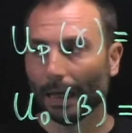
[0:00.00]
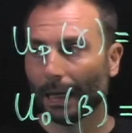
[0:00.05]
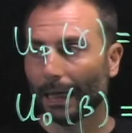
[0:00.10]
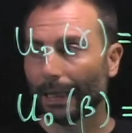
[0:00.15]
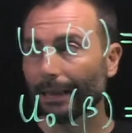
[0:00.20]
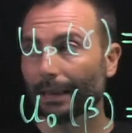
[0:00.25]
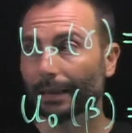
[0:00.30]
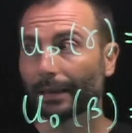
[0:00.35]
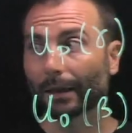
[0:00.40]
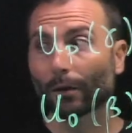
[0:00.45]

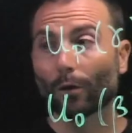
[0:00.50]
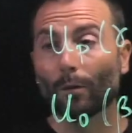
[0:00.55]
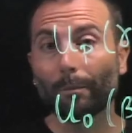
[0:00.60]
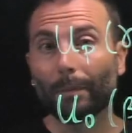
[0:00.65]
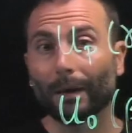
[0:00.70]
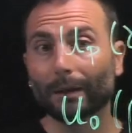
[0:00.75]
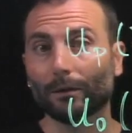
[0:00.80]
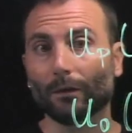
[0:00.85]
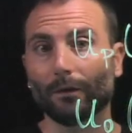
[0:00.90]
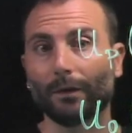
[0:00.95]
In the second
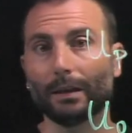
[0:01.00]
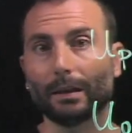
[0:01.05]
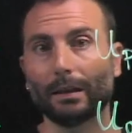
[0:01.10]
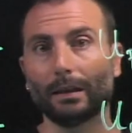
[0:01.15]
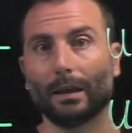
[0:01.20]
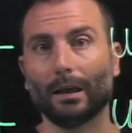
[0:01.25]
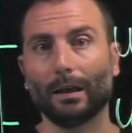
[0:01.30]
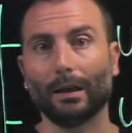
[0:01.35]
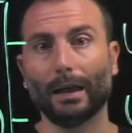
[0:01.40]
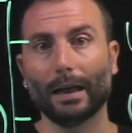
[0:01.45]
part of this
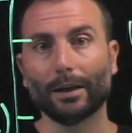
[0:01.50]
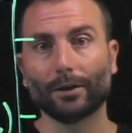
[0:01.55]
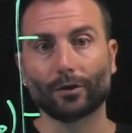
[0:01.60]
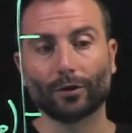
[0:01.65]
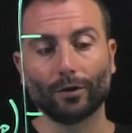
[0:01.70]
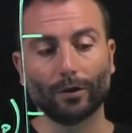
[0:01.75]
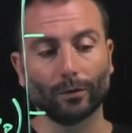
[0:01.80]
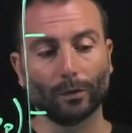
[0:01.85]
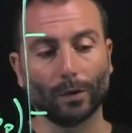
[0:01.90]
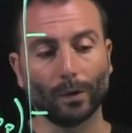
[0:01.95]

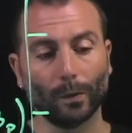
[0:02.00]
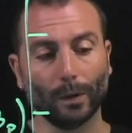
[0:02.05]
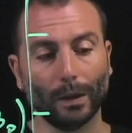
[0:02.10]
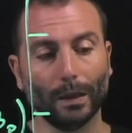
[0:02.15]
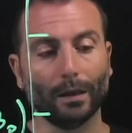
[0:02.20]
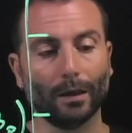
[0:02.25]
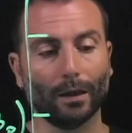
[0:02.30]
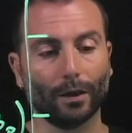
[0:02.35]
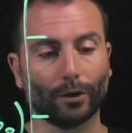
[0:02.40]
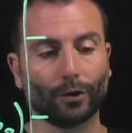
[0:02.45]
lecture, we
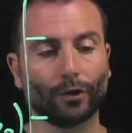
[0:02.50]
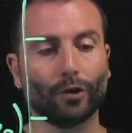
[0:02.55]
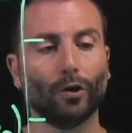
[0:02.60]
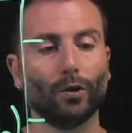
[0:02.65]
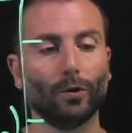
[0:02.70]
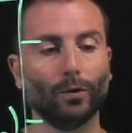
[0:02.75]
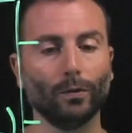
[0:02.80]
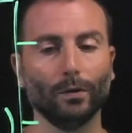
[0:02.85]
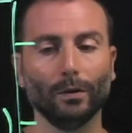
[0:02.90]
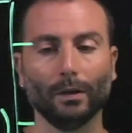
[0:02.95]
will
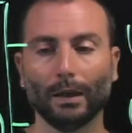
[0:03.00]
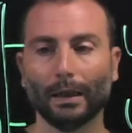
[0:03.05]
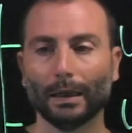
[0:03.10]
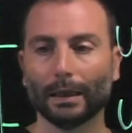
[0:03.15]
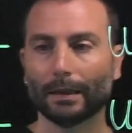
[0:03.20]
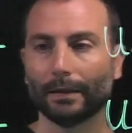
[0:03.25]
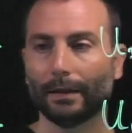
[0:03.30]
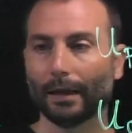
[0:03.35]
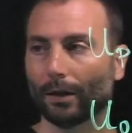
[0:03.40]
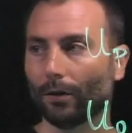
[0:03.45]
show
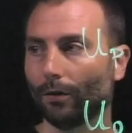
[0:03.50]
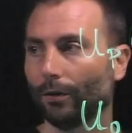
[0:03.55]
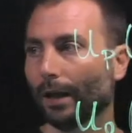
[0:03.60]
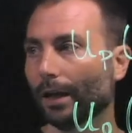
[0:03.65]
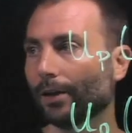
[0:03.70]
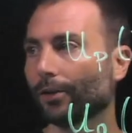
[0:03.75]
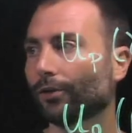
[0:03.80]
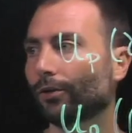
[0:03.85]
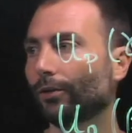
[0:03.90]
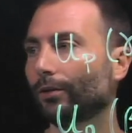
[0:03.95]
the
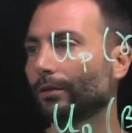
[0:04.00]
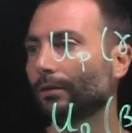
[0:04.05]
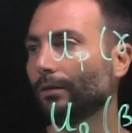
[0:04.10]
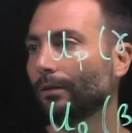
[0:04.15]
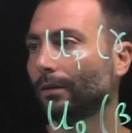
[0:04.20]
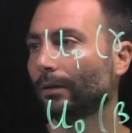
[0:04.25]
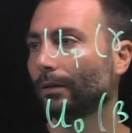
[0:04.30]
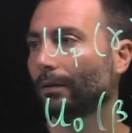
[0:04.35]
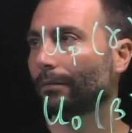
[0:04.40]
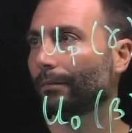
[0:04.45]
connection
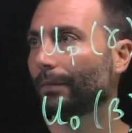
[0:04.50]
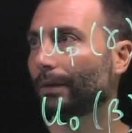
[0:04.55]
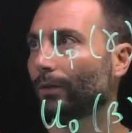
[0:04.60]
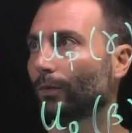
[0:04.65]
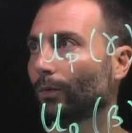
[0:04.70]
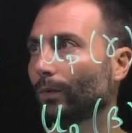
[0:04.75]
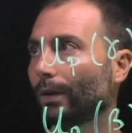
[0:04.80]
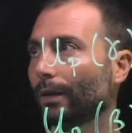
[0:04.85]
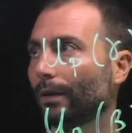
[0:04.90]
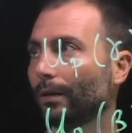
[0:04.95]

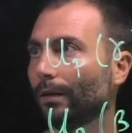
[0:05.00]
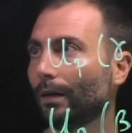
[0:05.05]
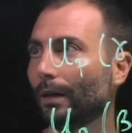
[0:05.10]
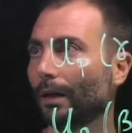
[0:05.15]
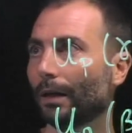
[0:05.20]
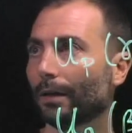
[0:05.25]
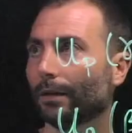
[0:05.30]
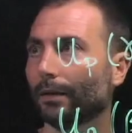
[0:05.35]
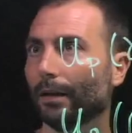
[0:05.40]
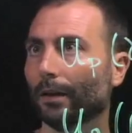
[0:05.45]
between
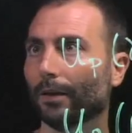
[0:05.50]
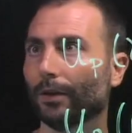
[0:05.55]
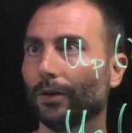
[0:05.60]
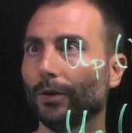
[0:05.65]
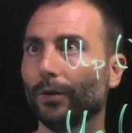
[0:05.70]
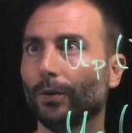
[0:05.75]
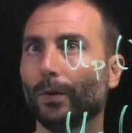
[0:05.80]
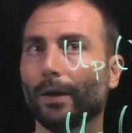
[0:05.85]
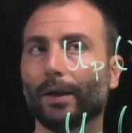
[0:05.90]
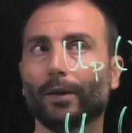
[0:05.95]
the
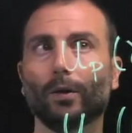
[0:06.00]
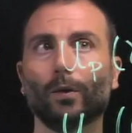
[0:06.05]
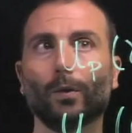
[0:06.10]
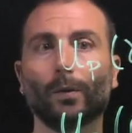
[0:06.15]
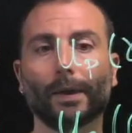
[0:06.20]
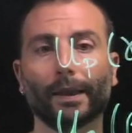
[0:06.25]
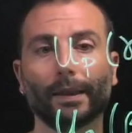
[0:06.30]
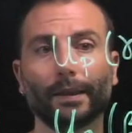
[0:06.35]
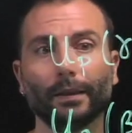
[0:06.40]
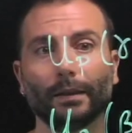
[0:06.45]

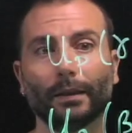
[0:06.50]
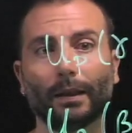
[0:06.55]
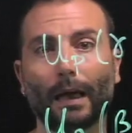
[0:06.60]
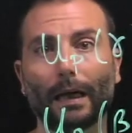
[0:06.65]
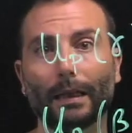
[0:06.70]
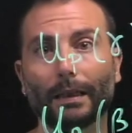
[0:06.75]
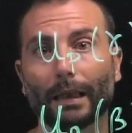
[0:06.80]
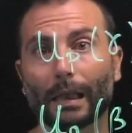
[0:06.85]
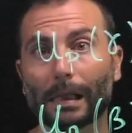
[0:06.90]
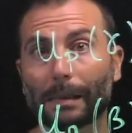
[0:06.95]
QAOA
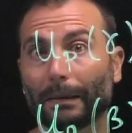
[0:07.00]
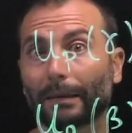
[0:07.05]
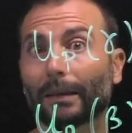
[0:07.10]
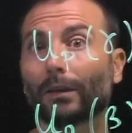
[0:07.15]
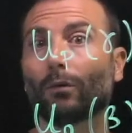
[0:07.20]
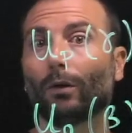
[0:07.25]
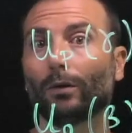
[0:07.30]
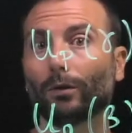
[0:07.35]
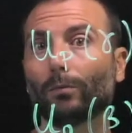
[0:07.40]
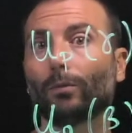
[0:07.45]
and the
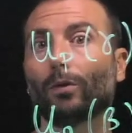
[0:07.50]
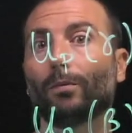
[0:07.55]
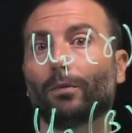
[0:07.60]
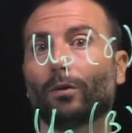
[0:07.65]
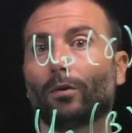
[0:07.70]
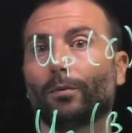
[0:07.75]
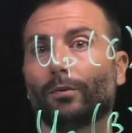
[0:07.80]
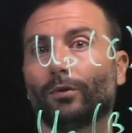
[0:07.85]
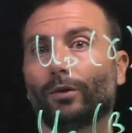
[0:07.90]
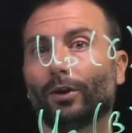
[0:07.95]
adaptive quantum
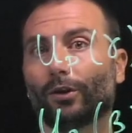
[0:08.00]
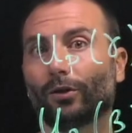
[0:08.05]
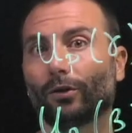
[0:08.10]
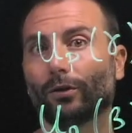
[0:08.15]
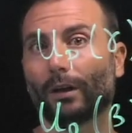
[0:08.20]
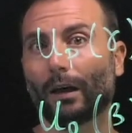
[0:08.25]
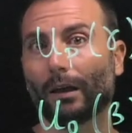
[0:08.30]
computation.